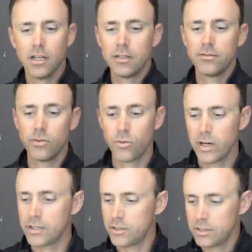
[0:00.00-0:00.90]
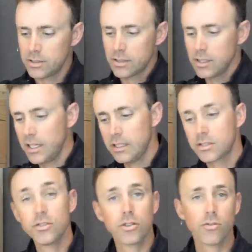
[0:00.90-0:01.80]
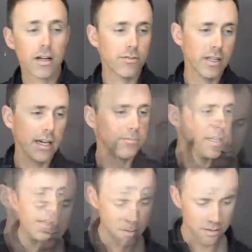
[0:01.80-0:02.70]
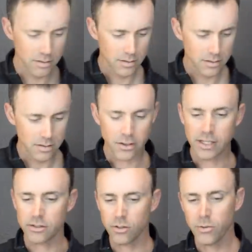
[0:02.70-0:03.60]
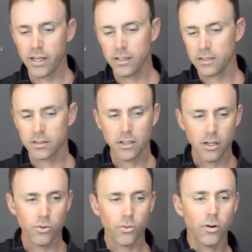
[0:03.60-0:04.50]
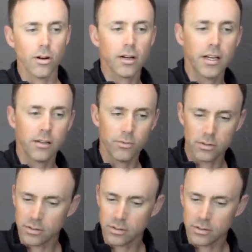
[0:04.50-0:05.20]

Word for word: of the wedges is to correct for that, and I'm going to okay. So the way these work, and we'll